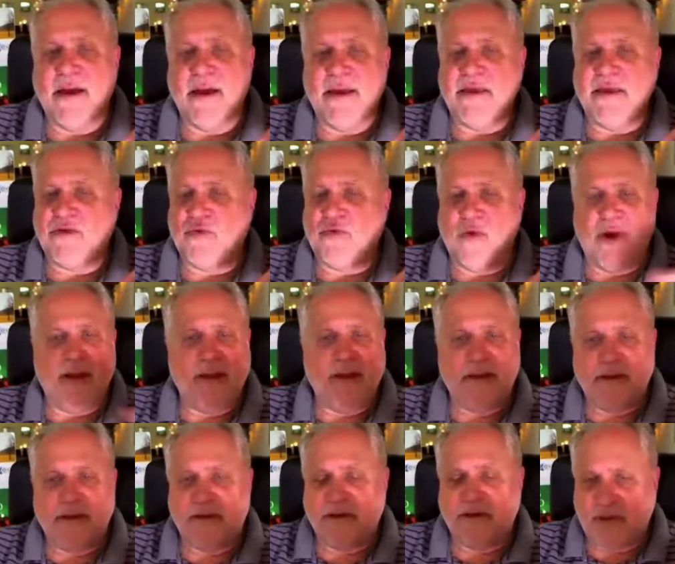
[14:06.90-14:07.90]
he's
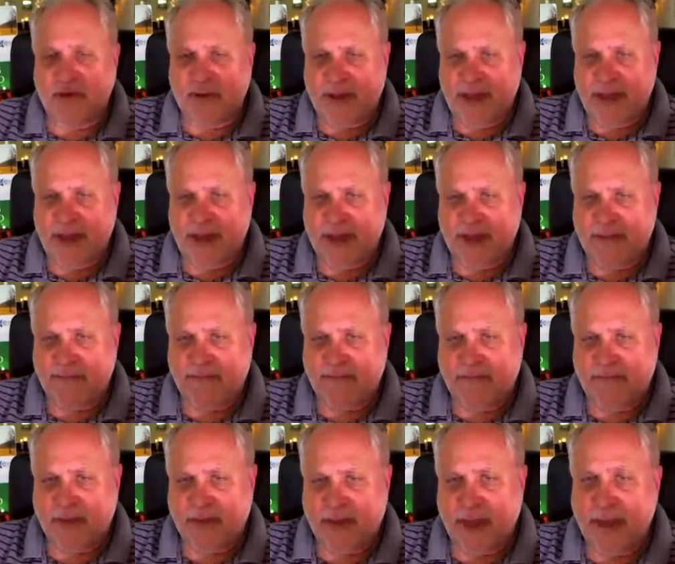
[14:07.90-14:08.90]
ready to shoot ahead.
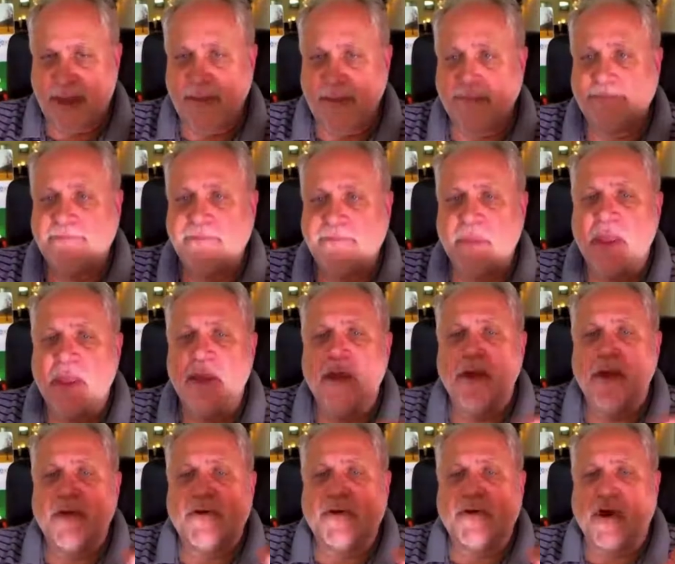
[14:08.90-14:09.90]
Okay,
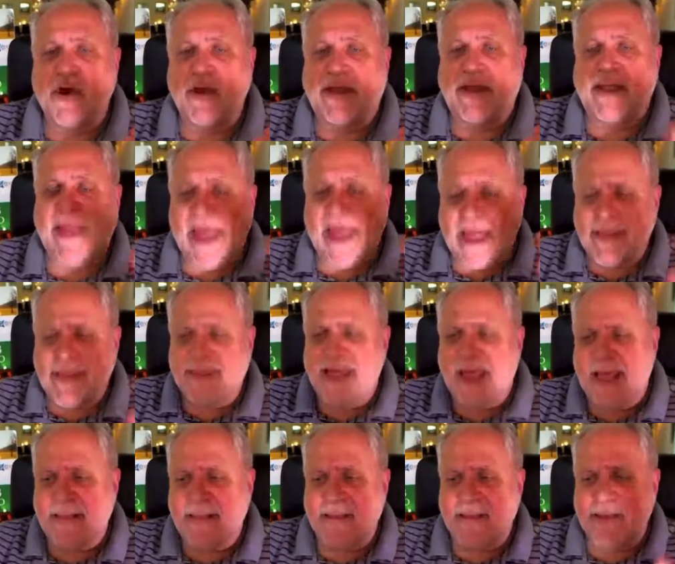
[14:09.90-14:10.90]
so get
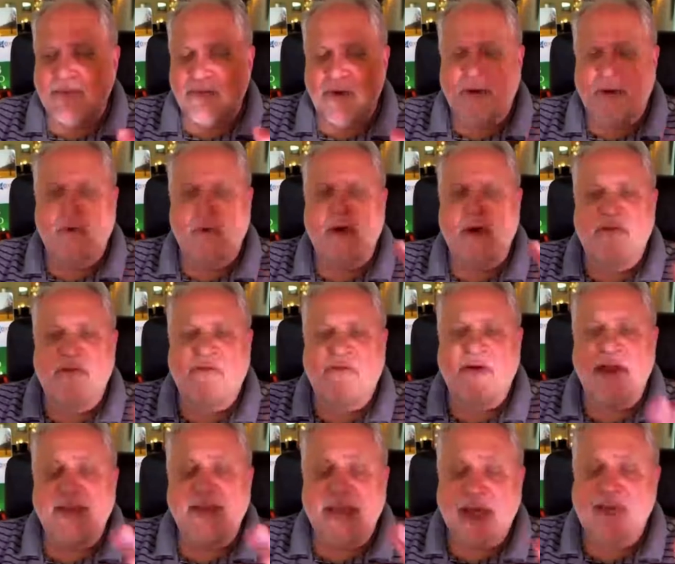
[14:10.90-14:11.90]
that
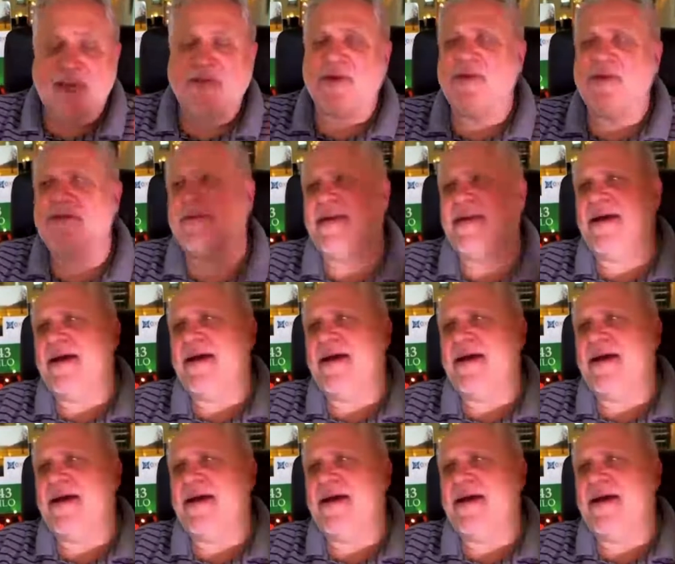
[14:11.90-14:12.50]
pre-qualified now. Don't say,